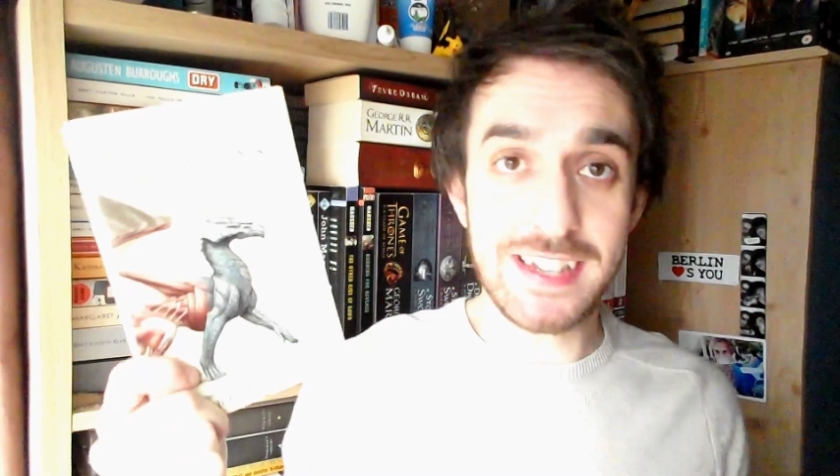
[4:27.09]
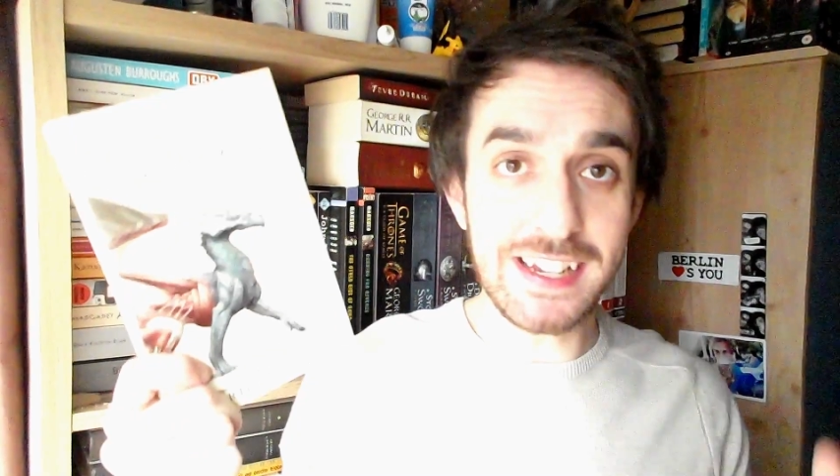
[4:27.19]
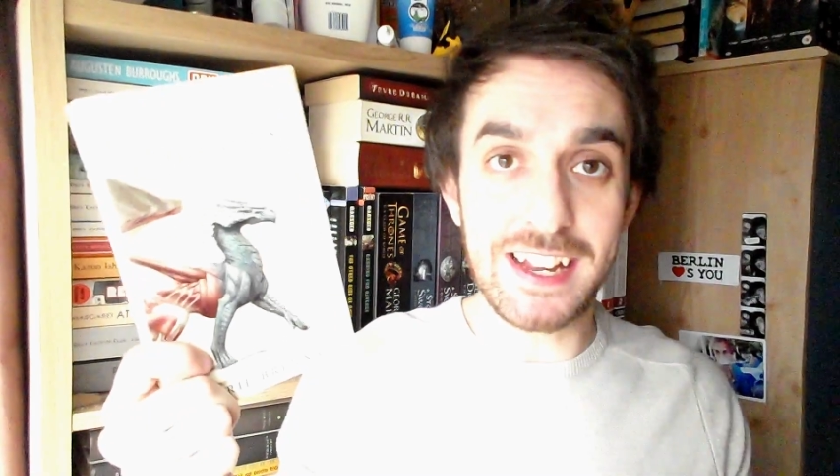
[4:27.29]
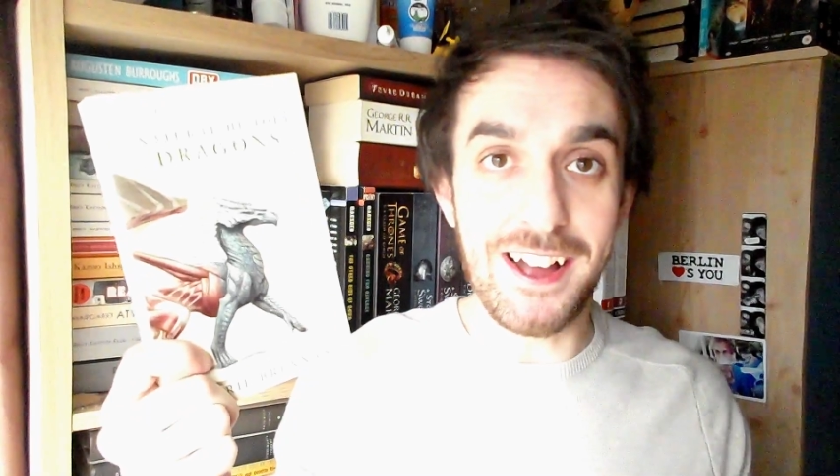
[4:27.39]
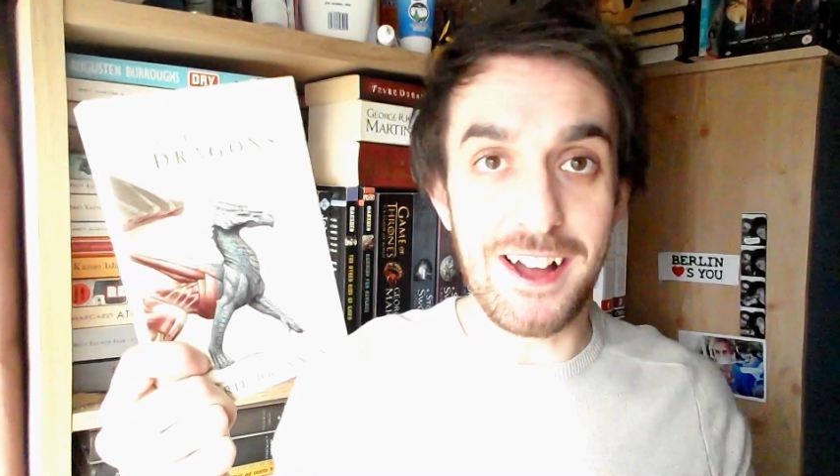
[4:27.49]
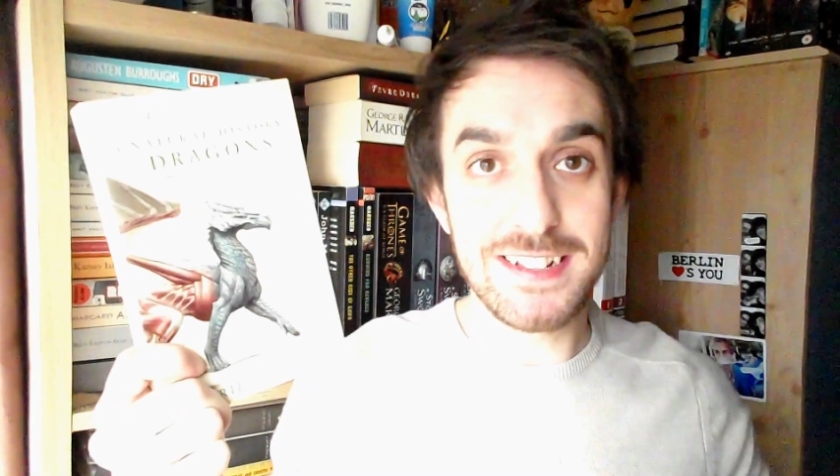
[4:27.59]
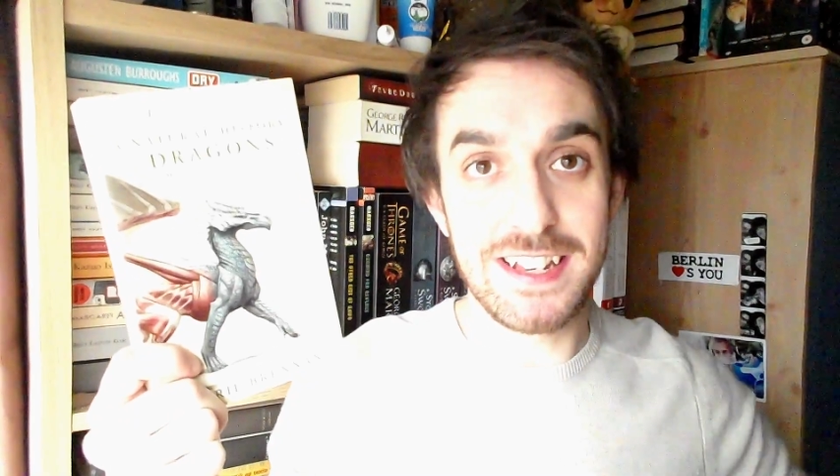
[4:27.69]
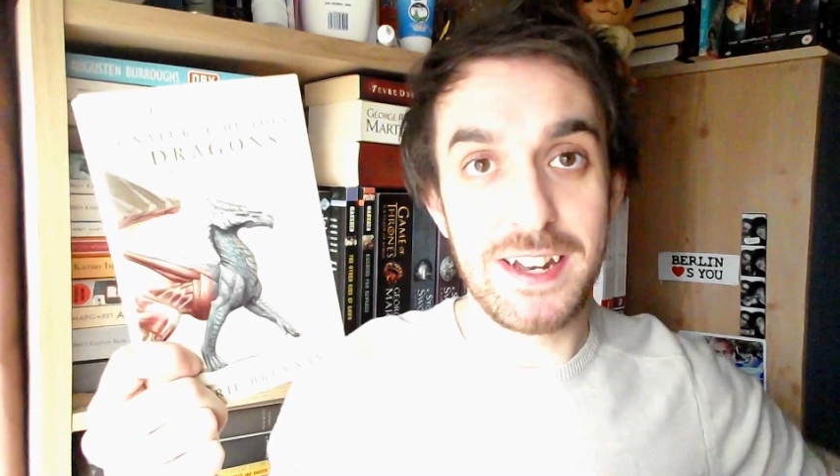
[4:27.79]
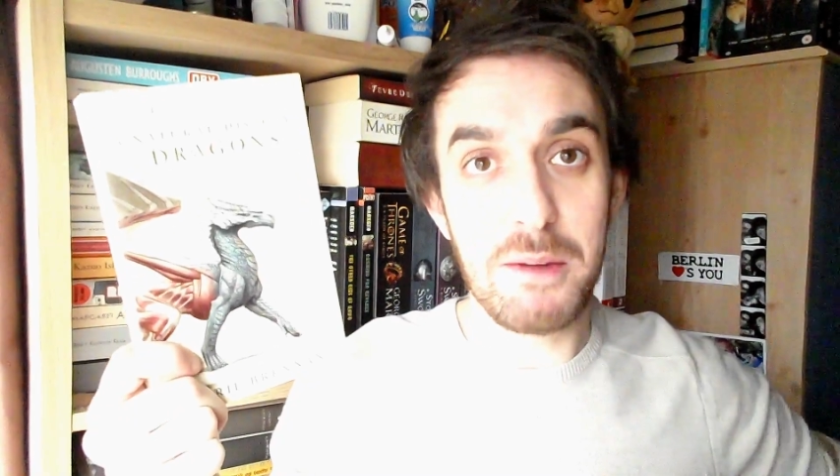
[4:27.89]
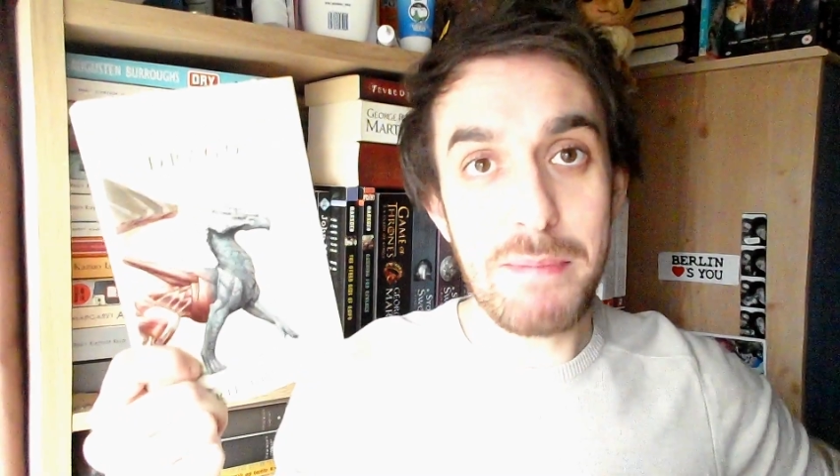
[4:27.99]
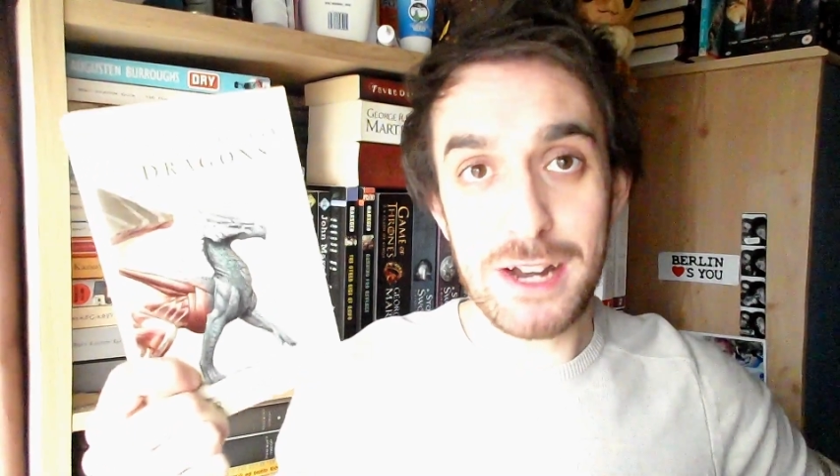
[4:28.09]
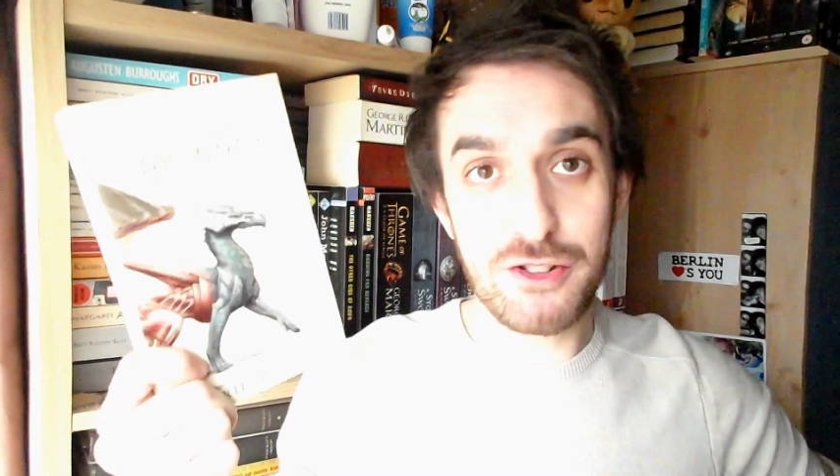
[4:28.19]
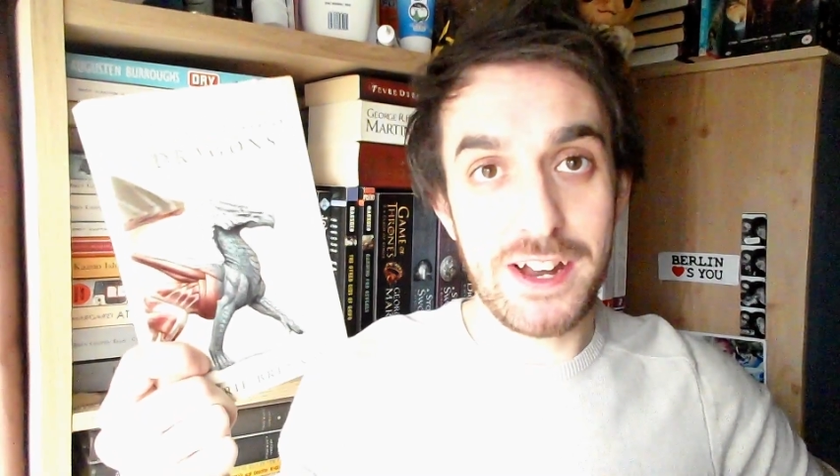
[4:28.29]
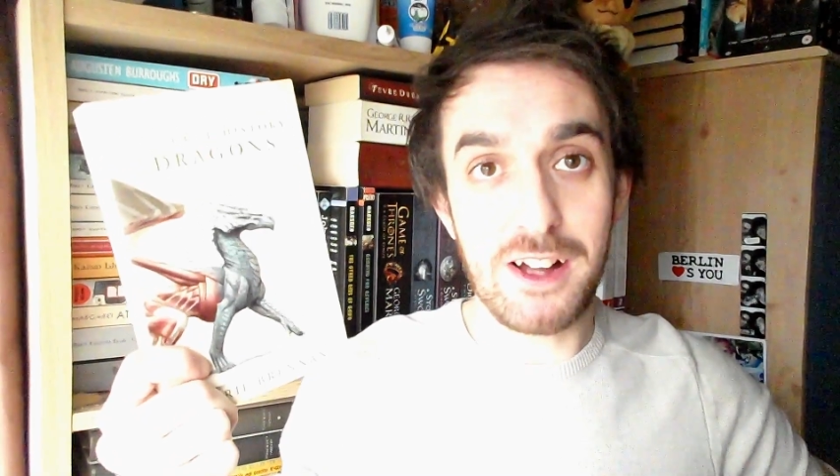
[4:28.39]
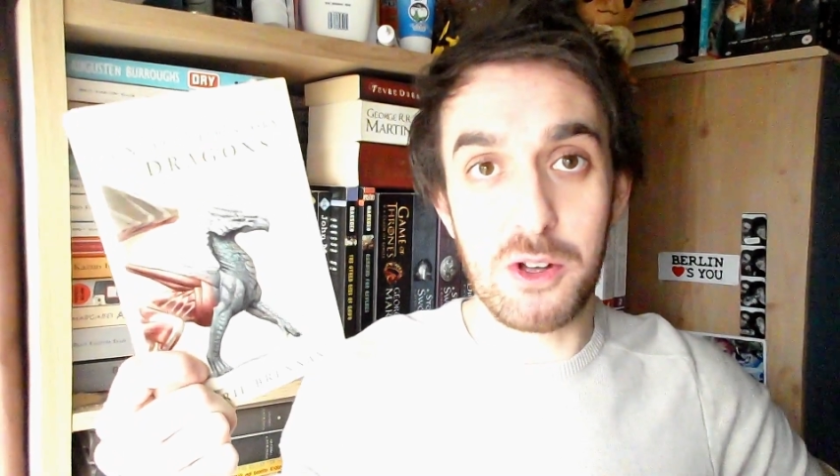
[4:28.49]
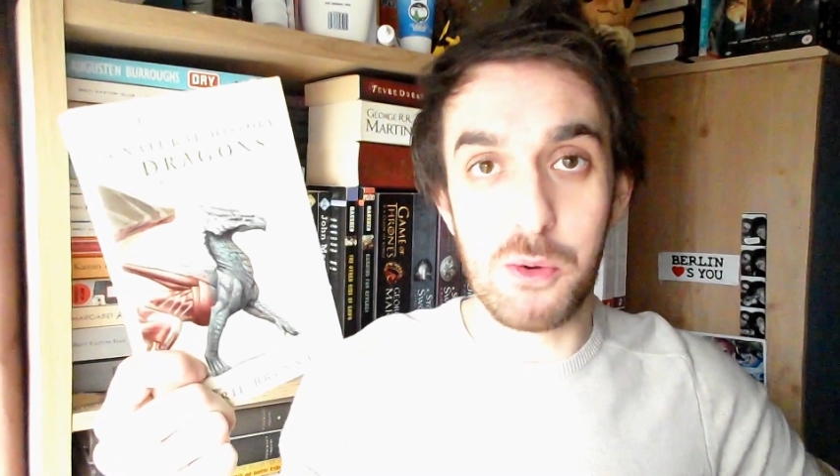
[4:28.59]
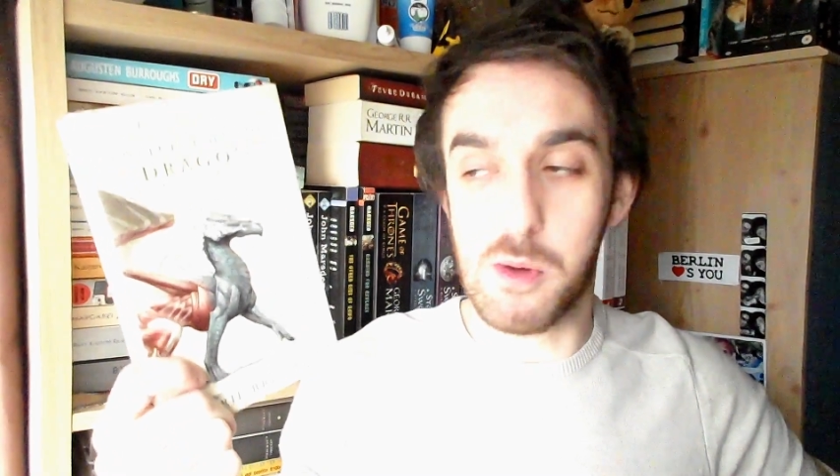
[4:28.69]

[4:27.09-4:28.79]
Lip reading: kicking ass in a patriarchal